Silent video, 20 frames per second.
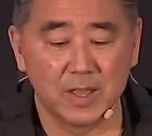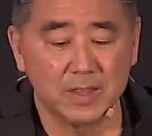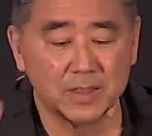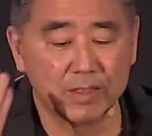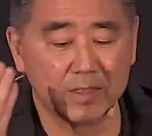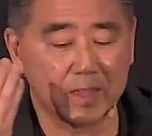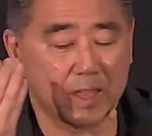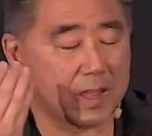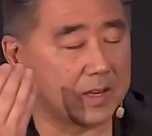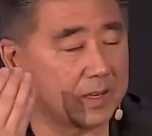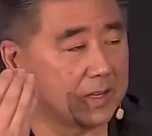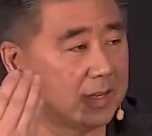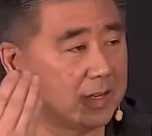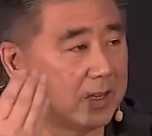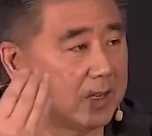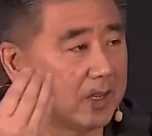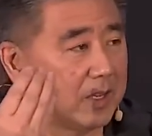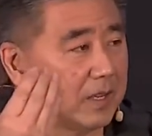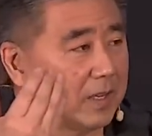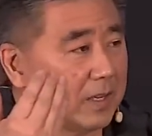that
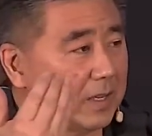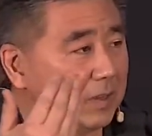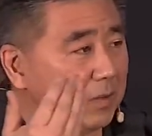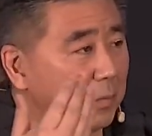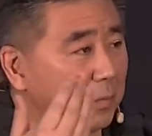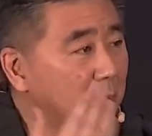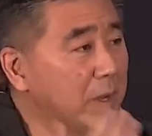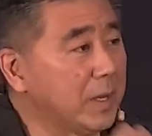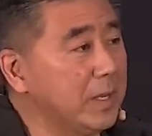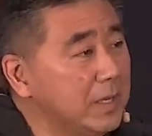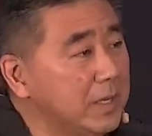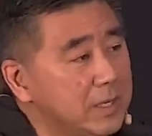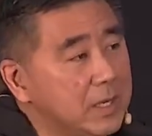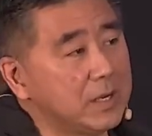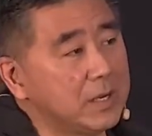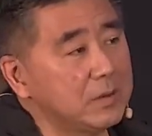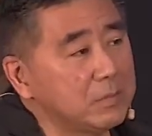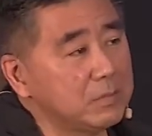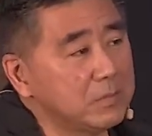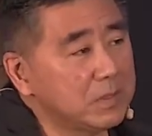when he
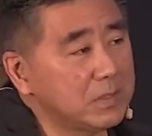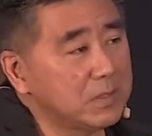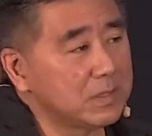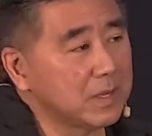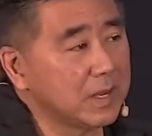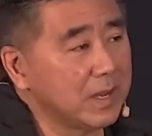comes